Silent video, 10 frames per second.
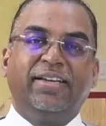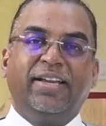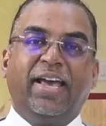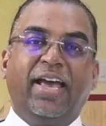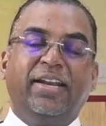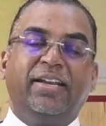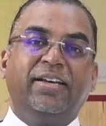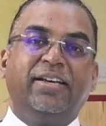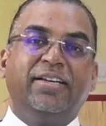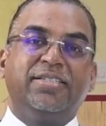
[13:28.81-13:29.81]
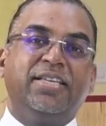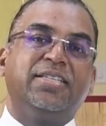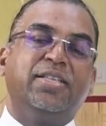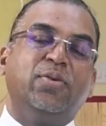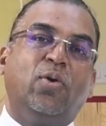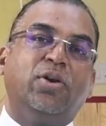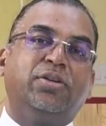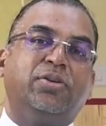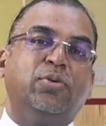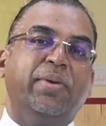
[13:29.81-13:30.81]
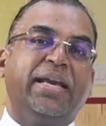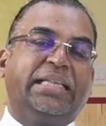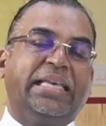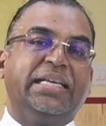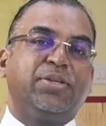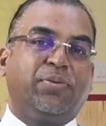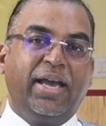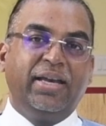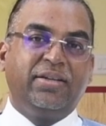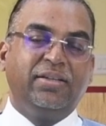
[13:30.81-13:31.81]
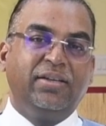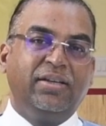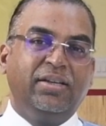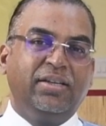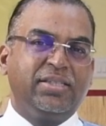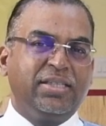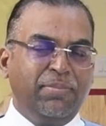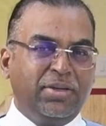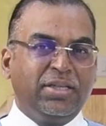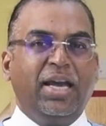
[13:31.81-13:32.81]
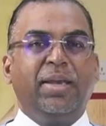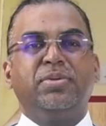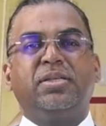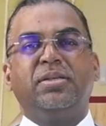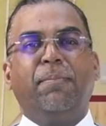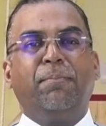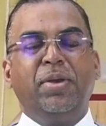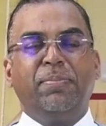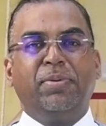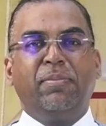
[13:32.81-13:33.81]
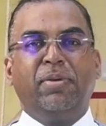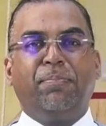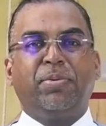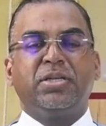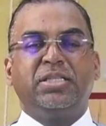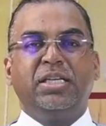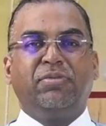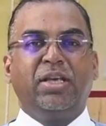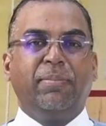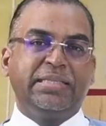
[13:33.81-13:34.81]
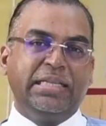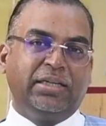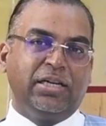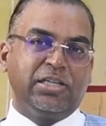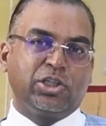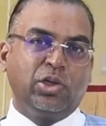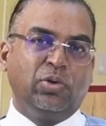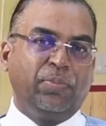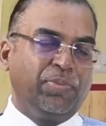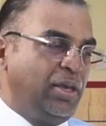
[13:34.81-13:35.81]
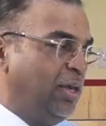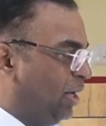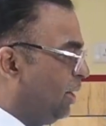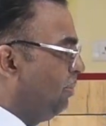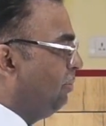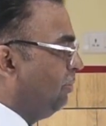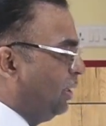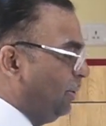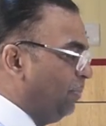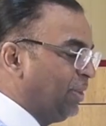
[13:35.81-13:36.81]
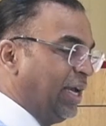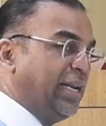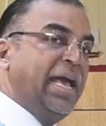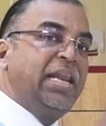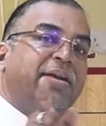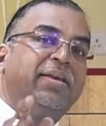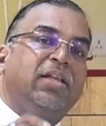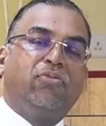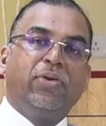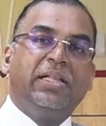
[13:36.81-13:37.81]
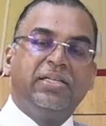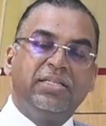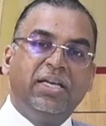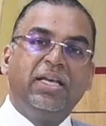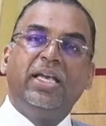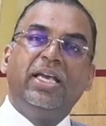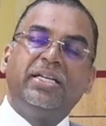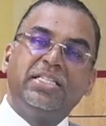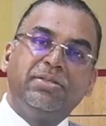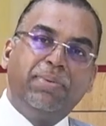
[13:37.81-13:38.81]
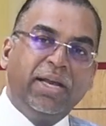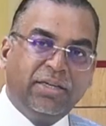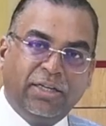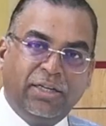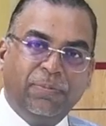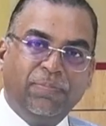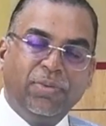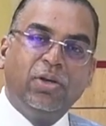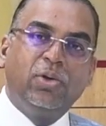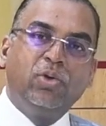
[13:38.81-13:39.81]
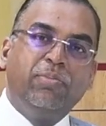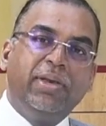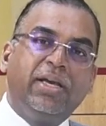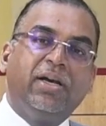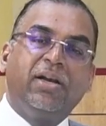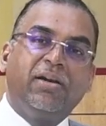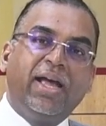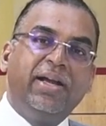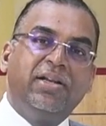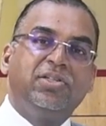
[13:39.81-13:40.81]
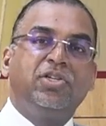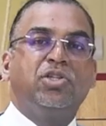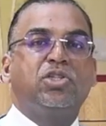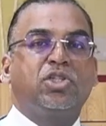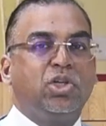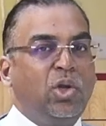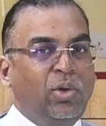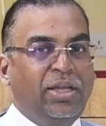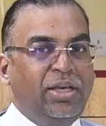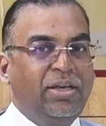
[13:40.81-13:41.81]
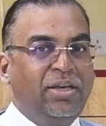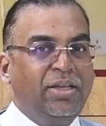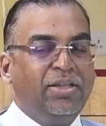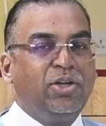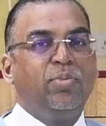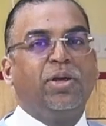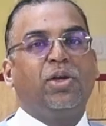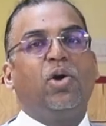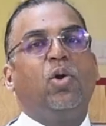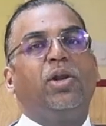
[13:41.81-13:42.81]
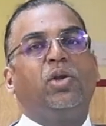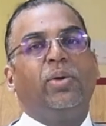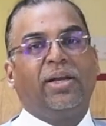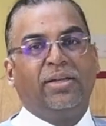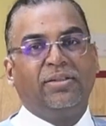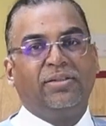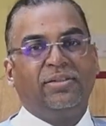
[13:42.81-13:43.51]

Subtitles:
And since they want to make things right, sometimes people may perceive them as a little slow. Remember, an analytical feels it is better to make a right decision slowly than to make a wrong one quickly.